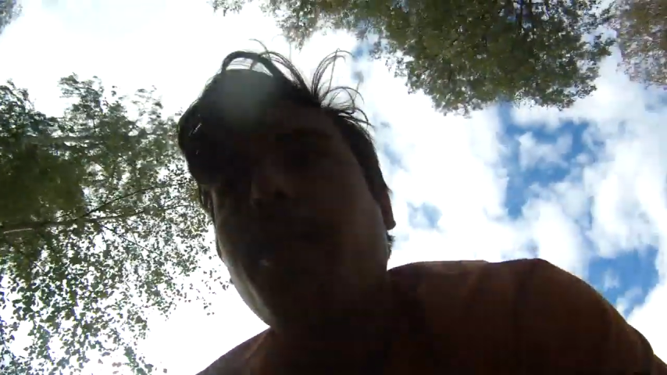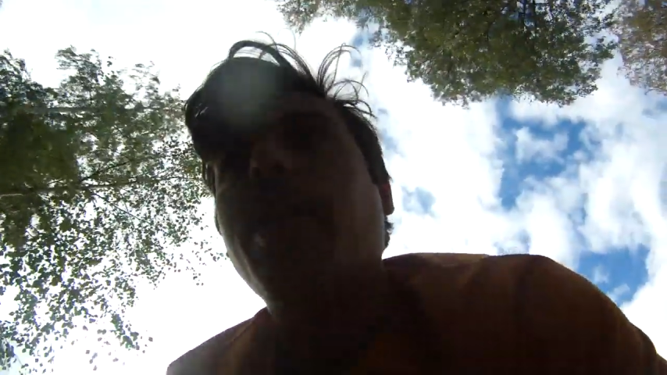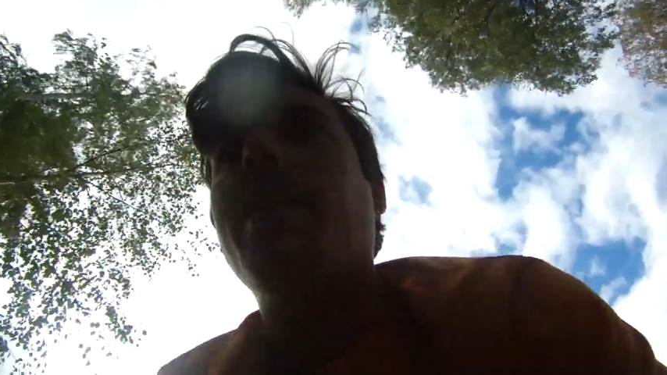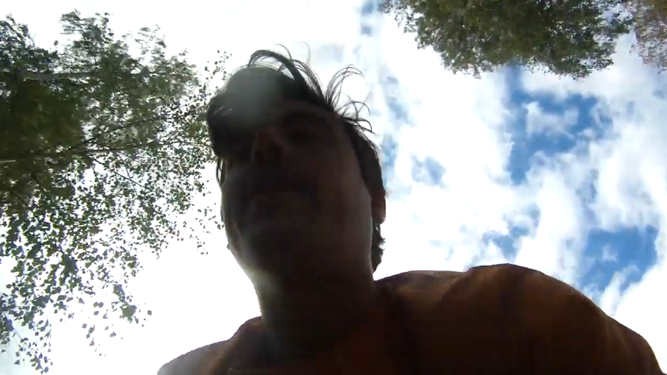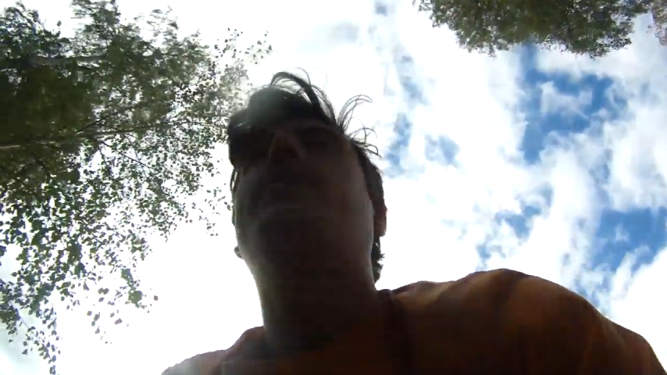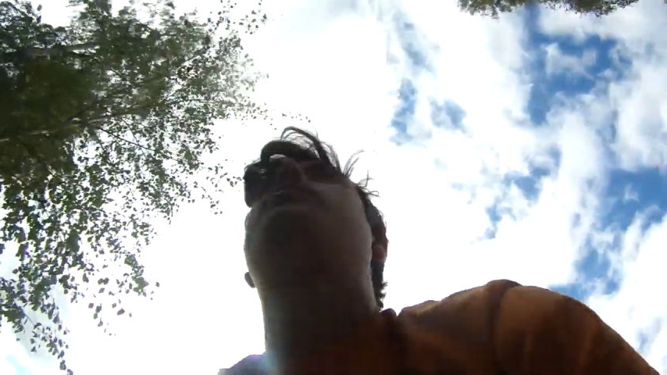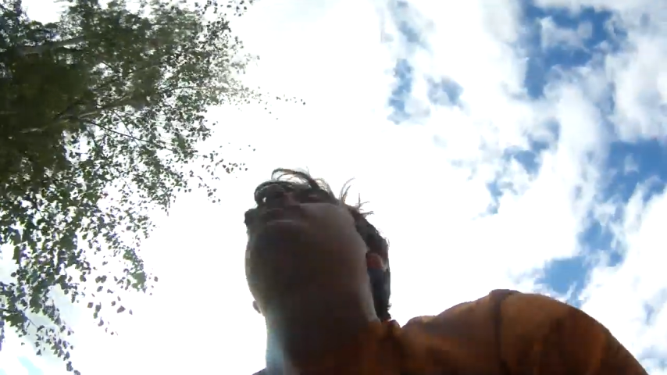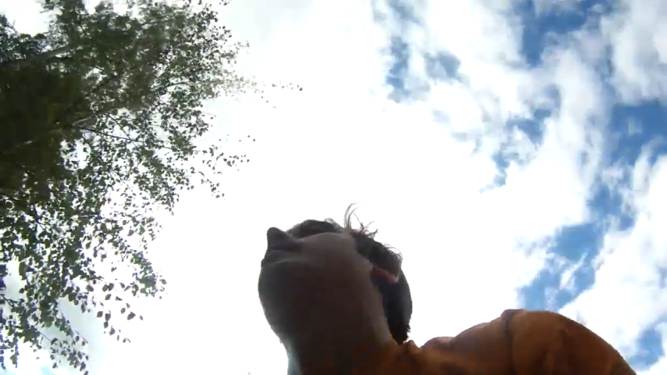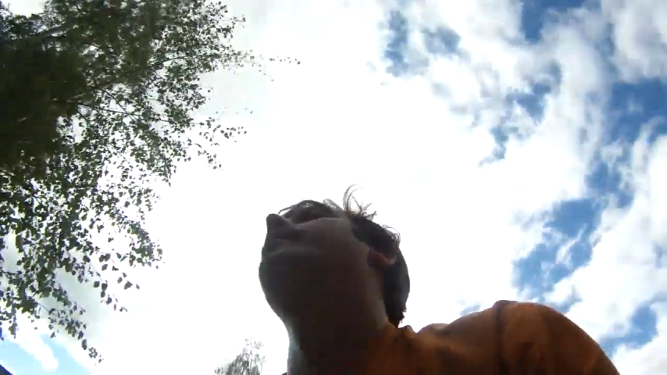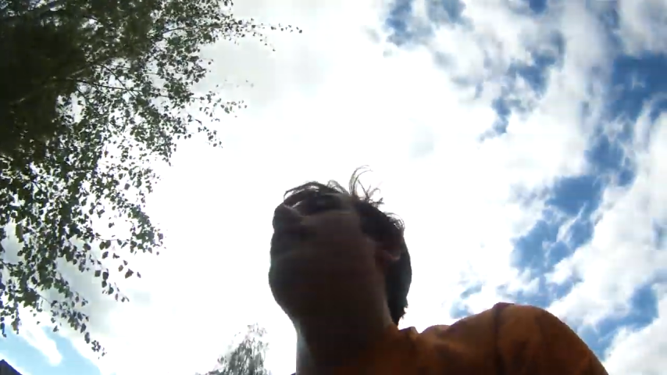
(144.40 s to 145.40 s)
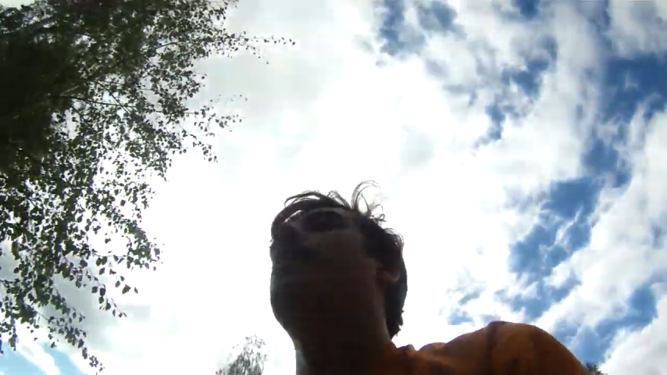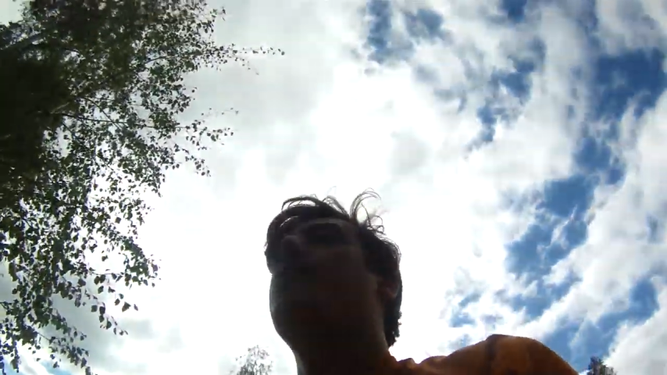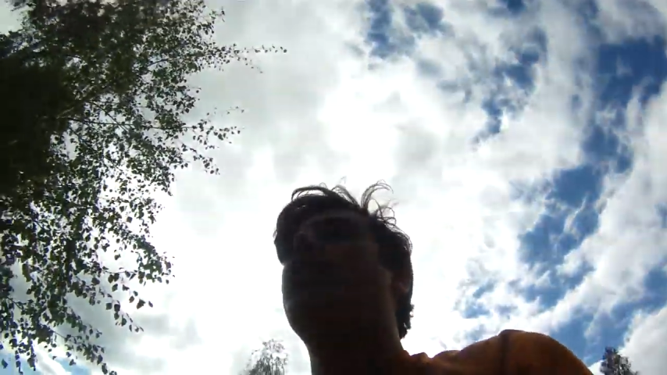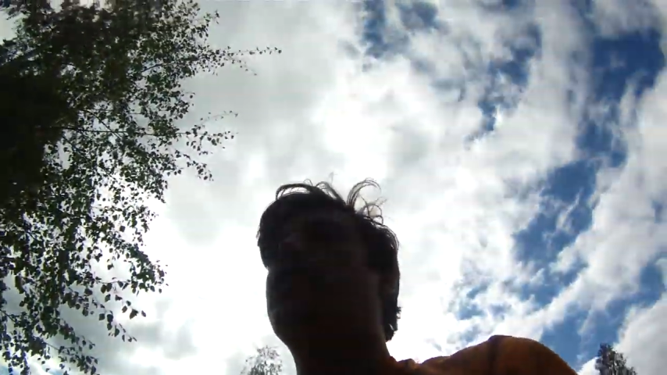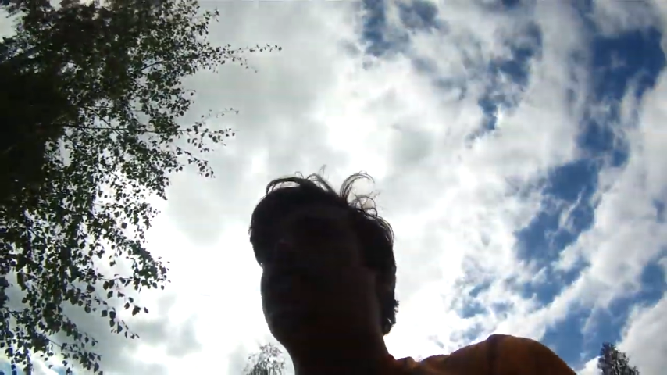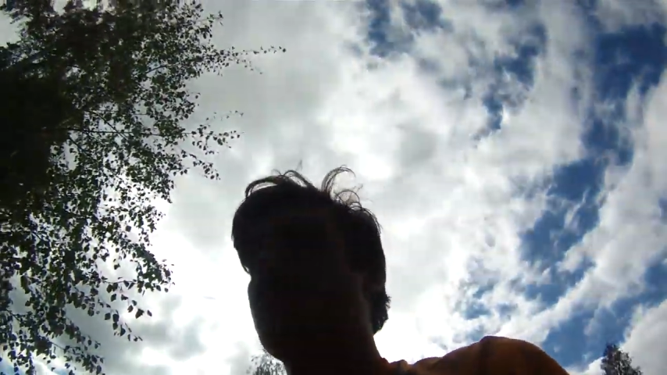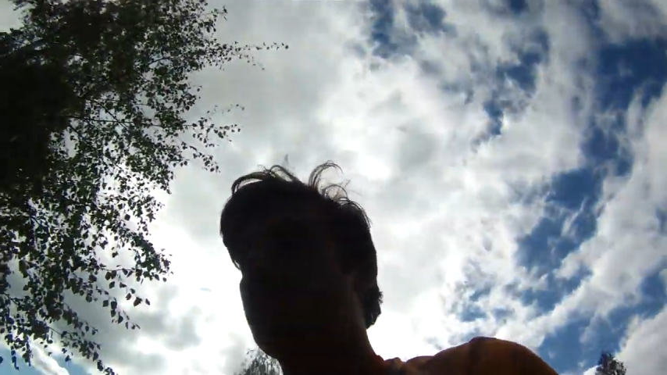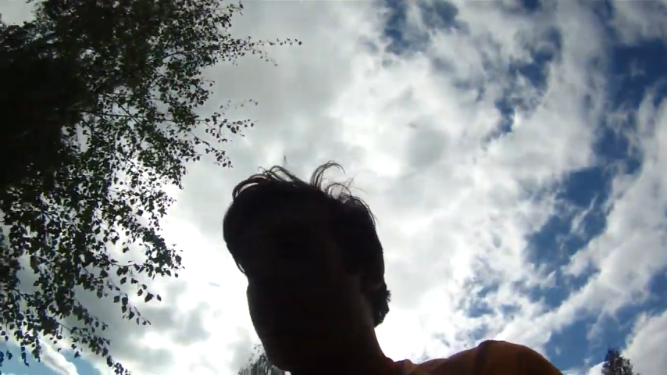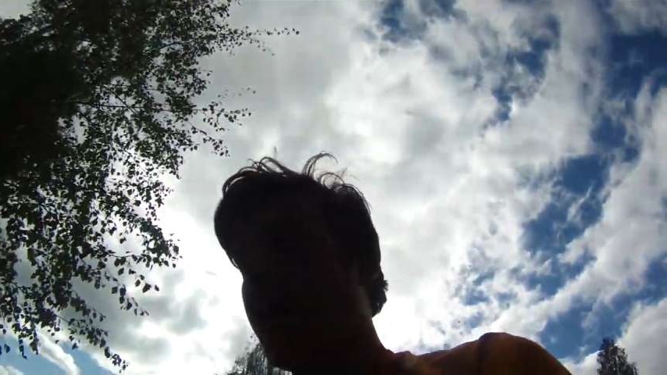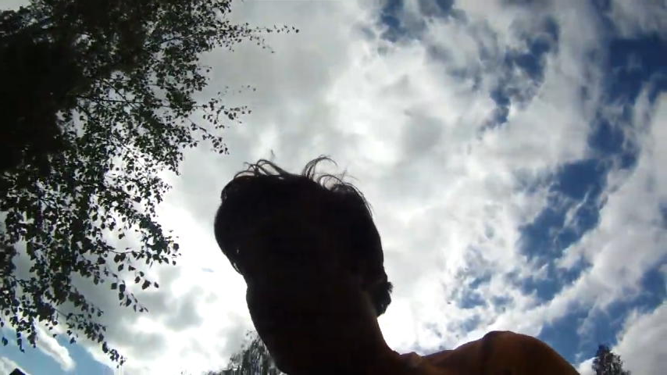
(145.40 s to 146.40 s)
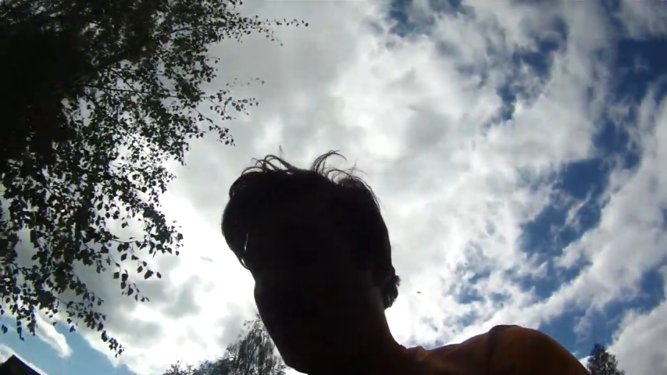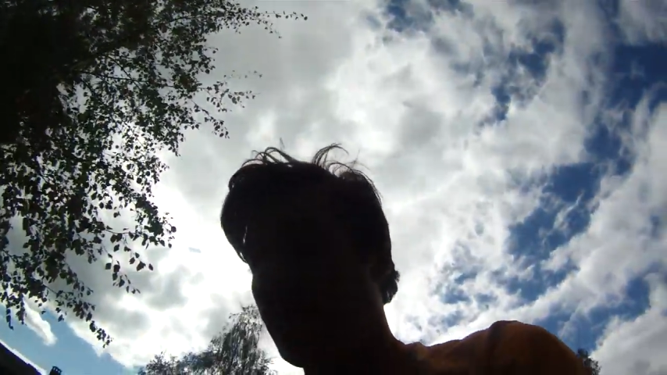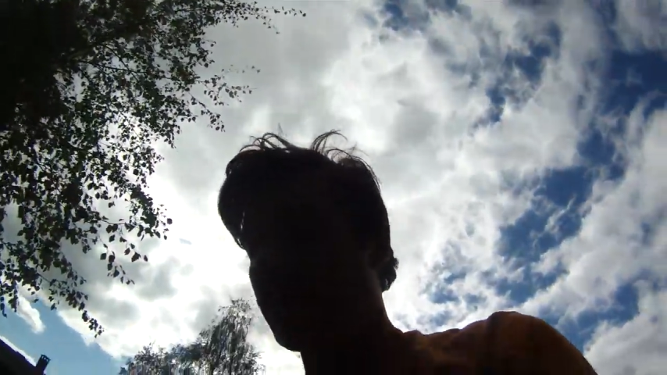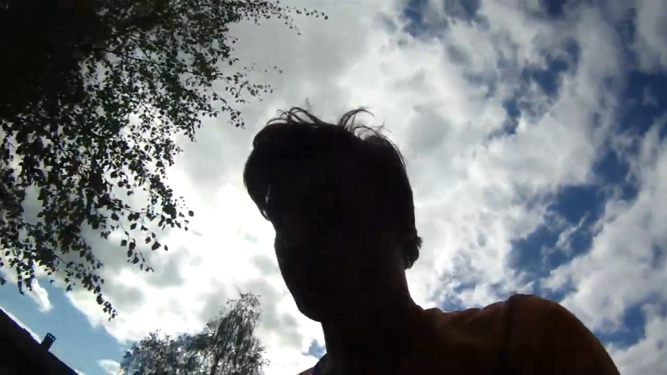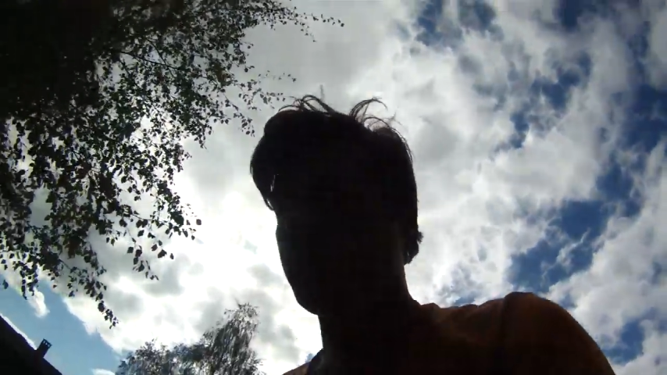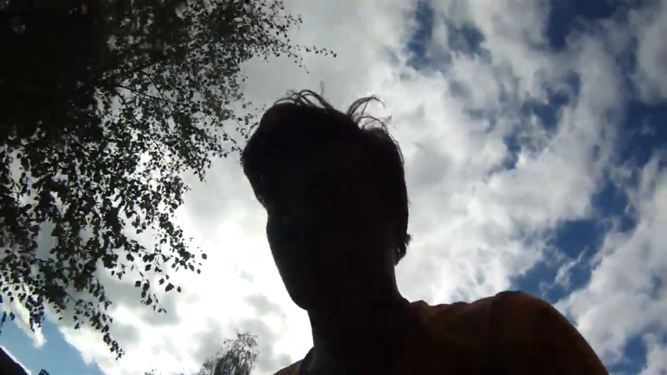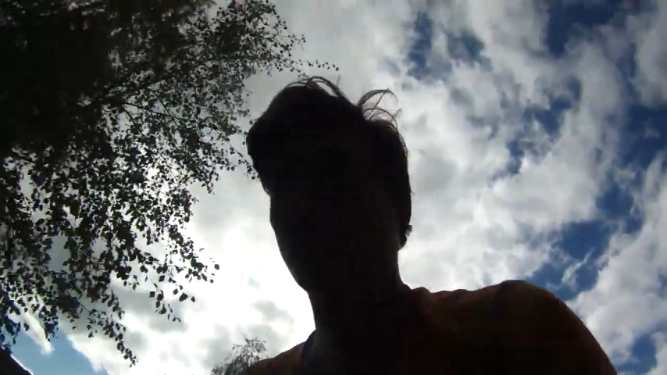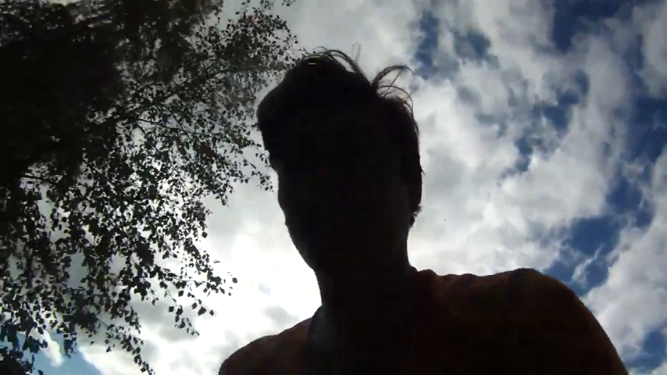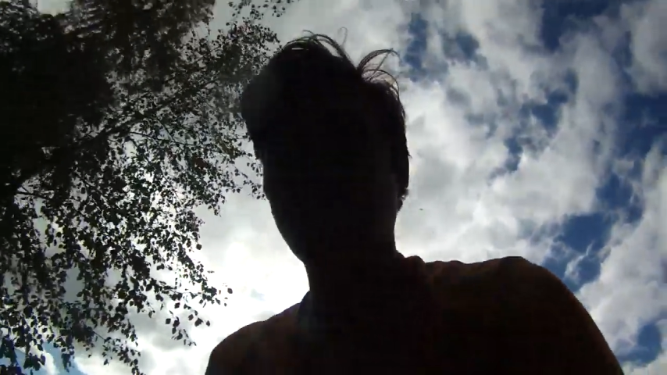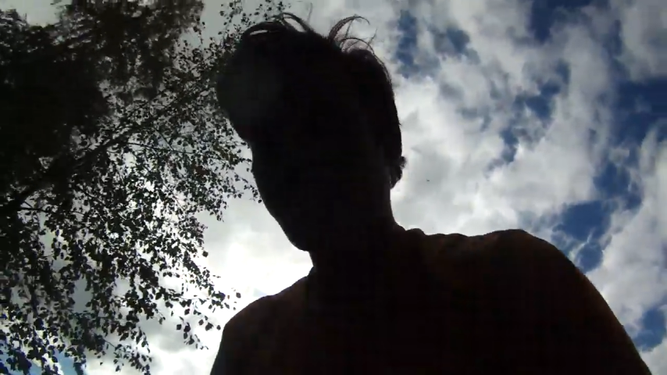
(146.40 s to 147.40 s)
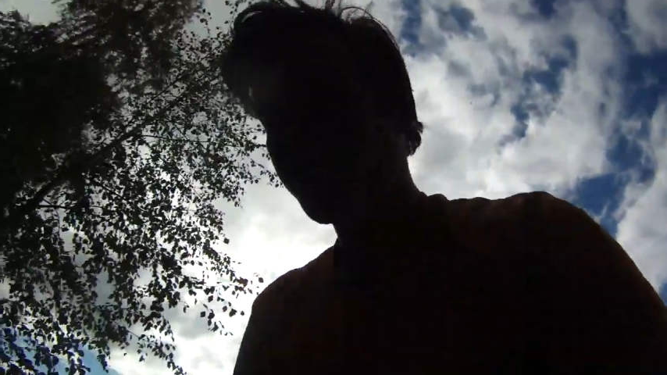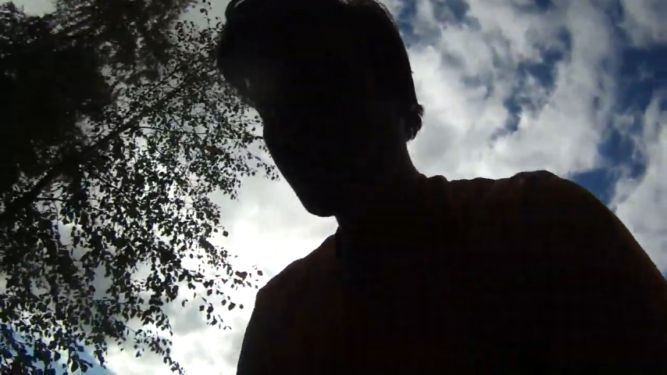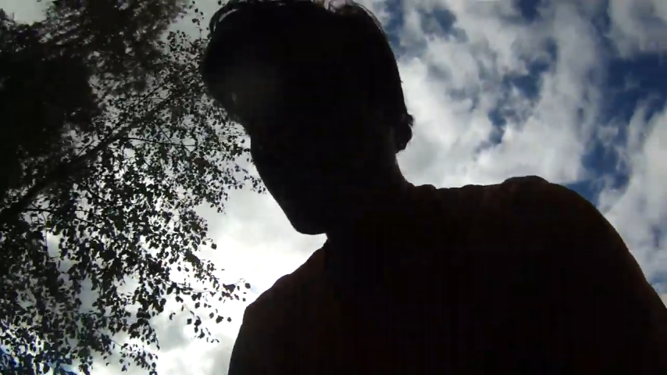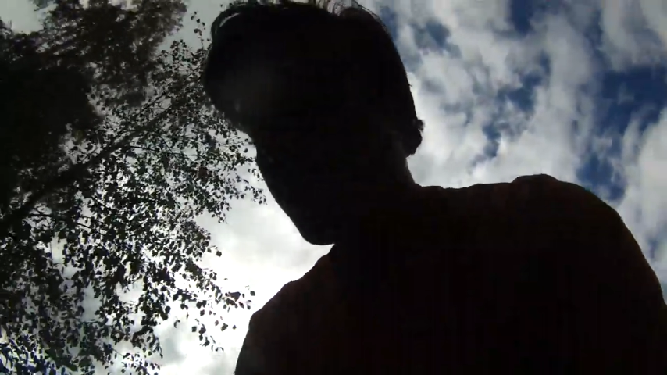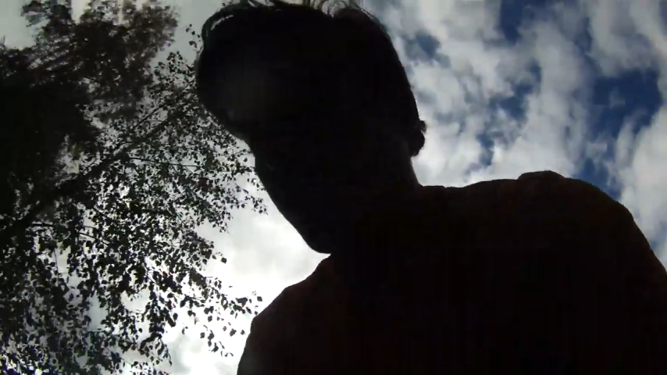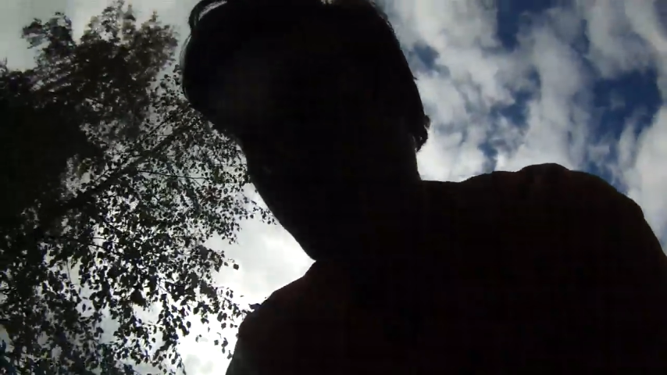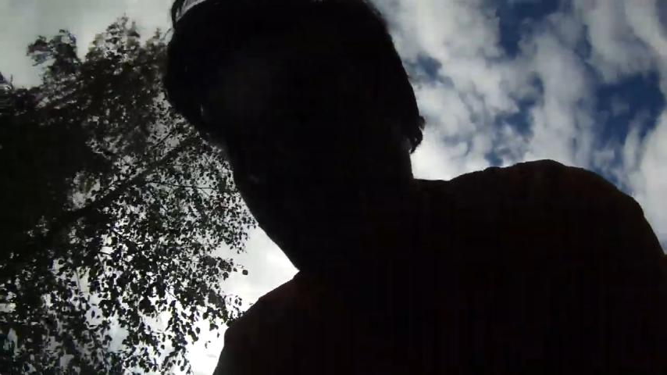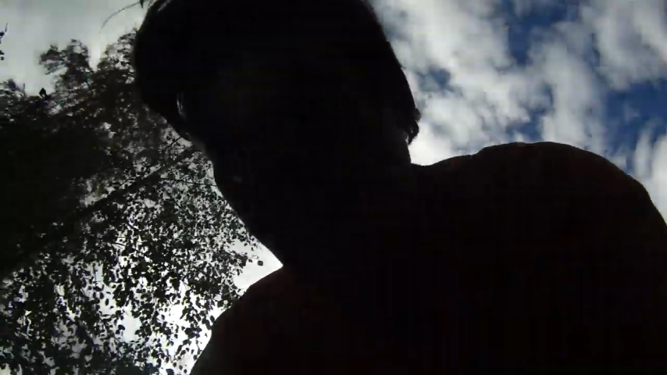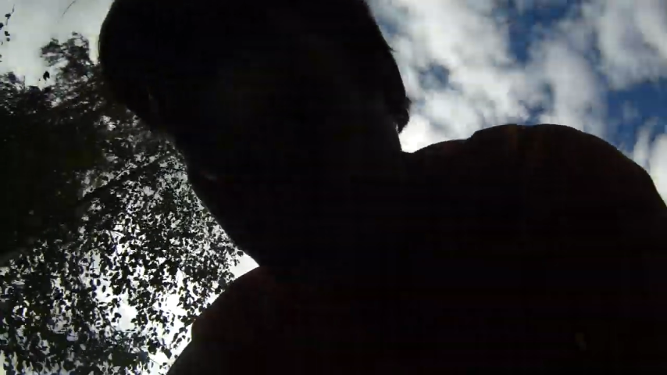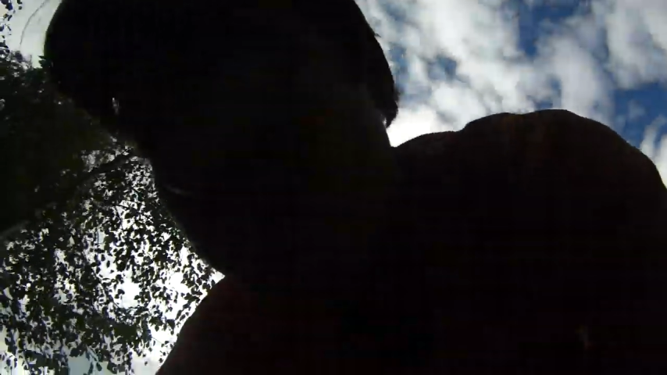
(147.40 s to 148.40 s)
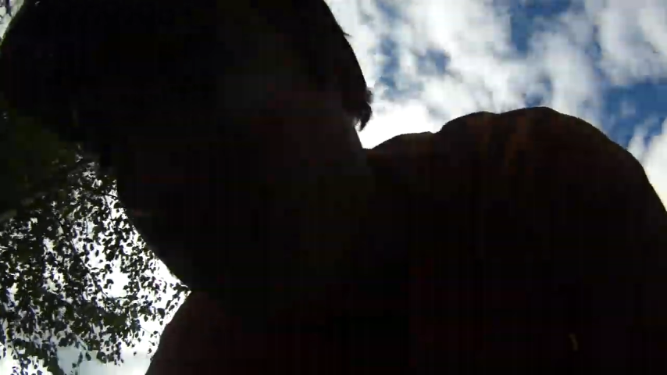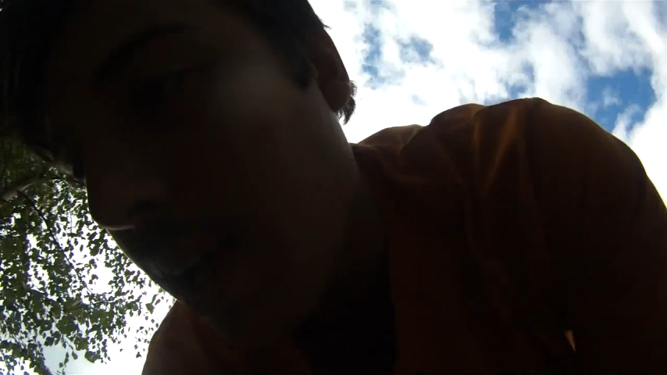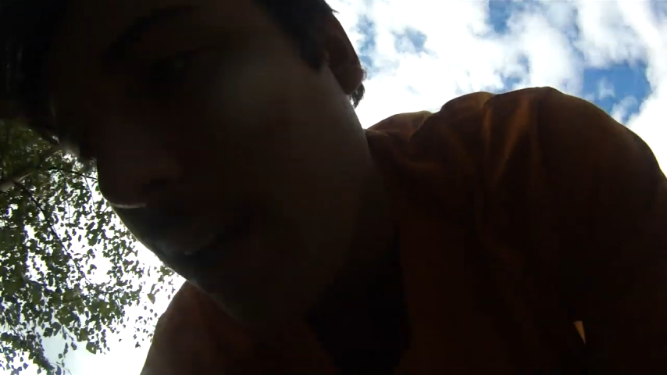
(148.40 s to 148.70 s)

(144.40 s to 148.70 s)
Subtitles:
(no speaker visible)